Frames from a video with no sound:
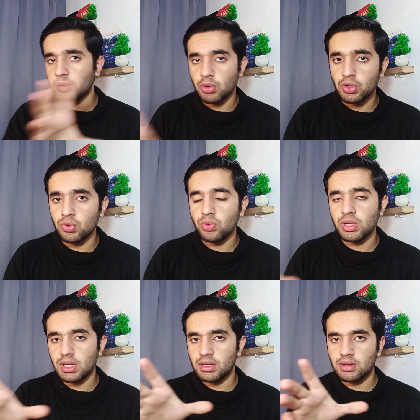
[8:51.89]
I'm going to do
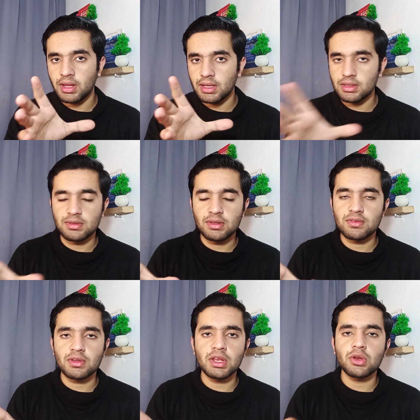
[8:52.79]
in like the
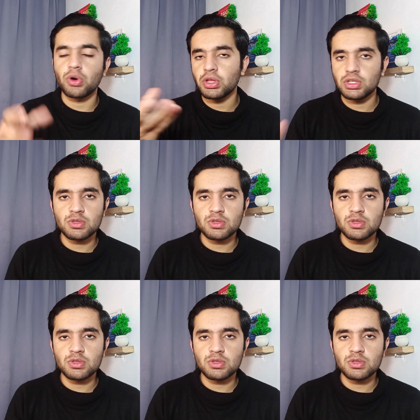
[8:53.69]
screen recording.